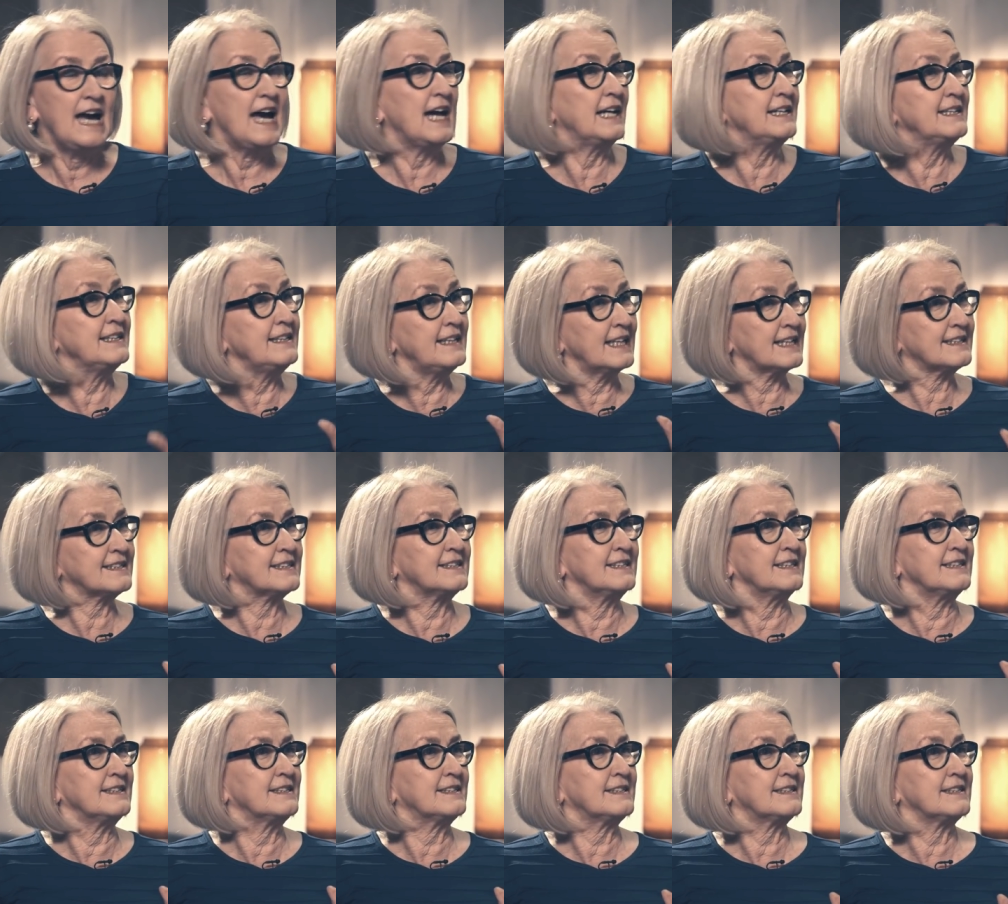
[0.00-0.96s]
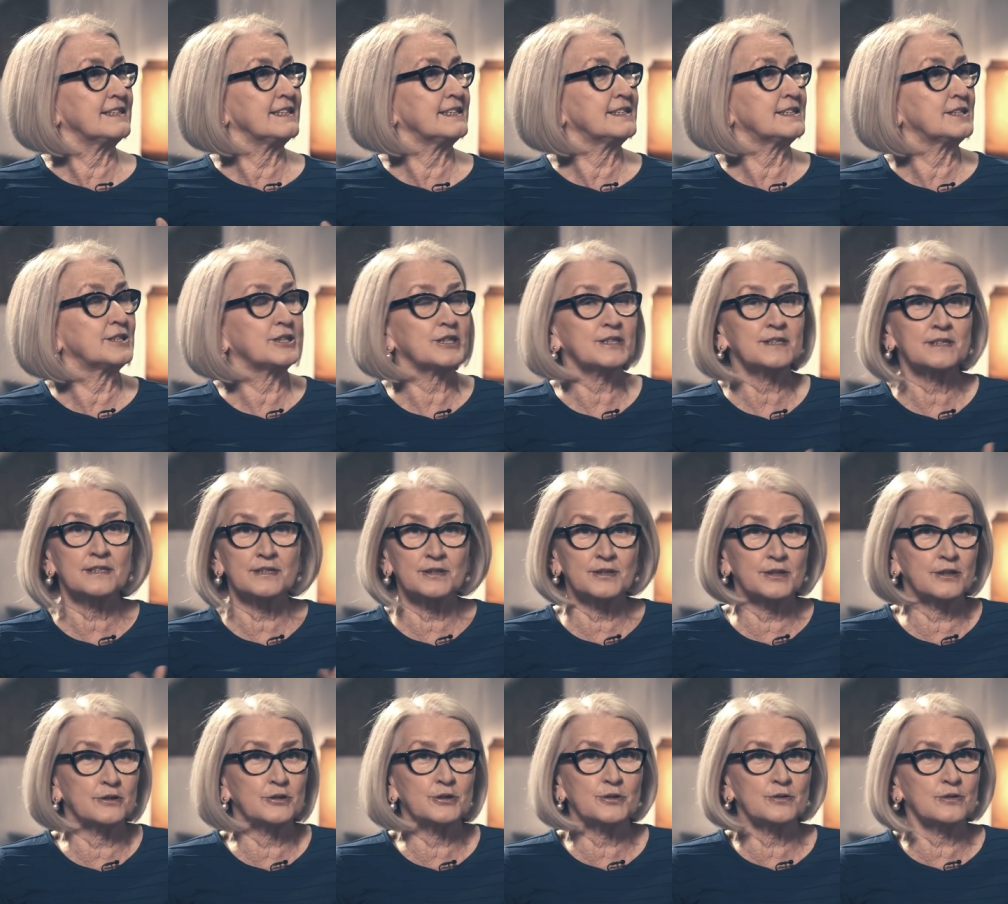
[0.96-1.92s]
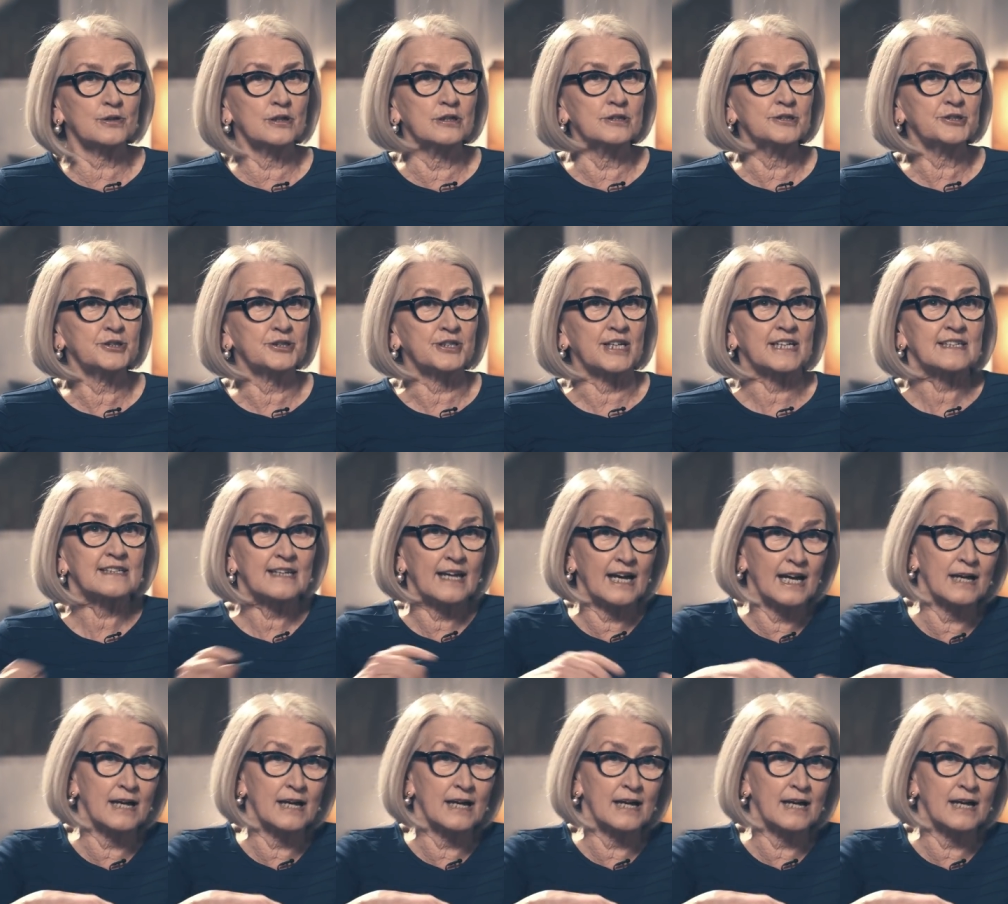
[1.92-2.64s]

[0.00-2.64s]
And in that sense, it's just a social construct.